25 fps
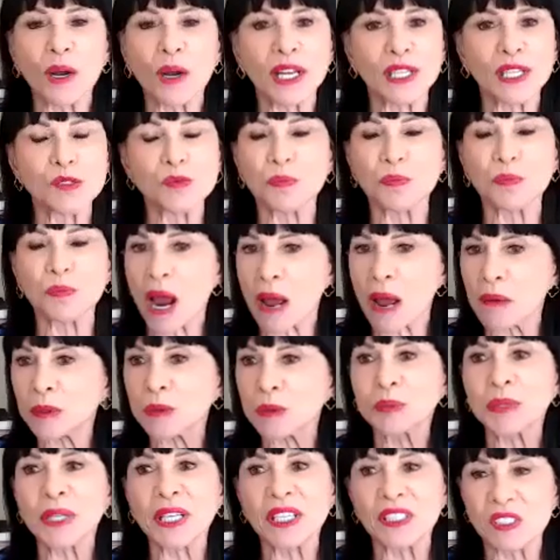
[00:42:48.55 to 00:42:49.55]
it's
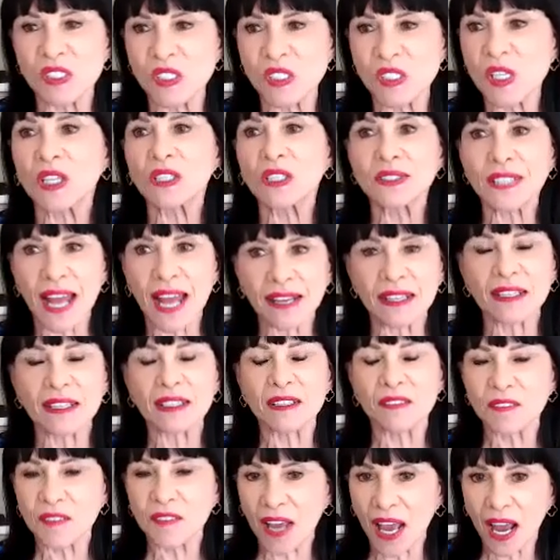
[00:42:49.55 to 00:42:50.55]
probably still
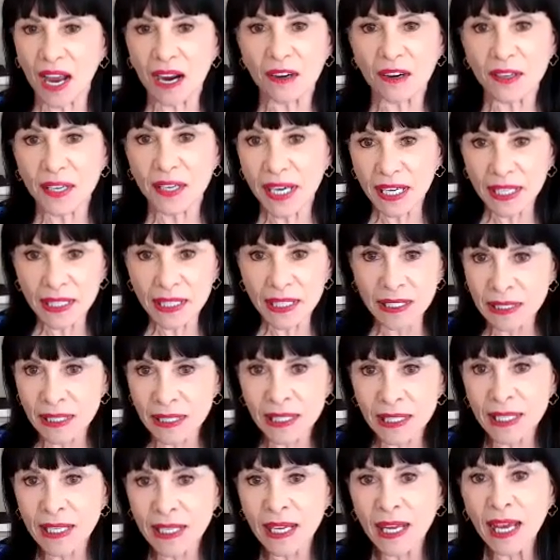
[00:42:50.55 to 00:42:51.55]
negative carry.
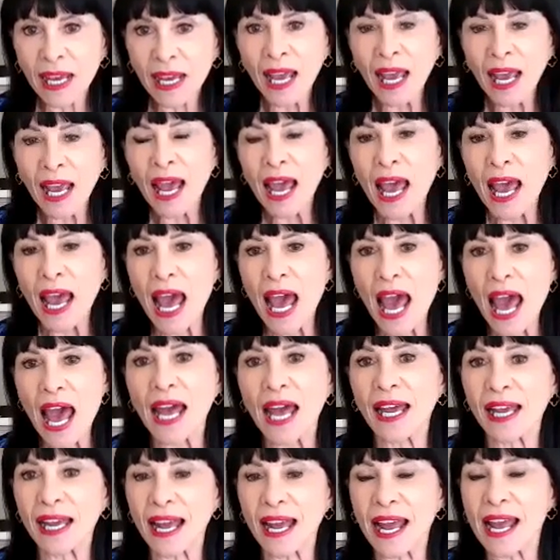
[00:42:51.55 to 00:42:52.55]

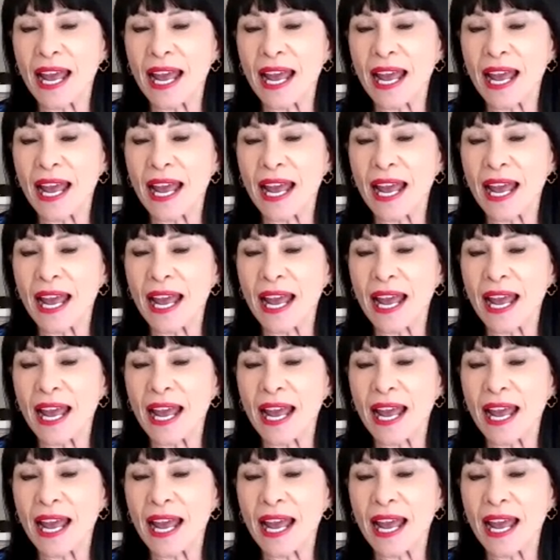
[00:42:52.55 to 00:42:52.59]
So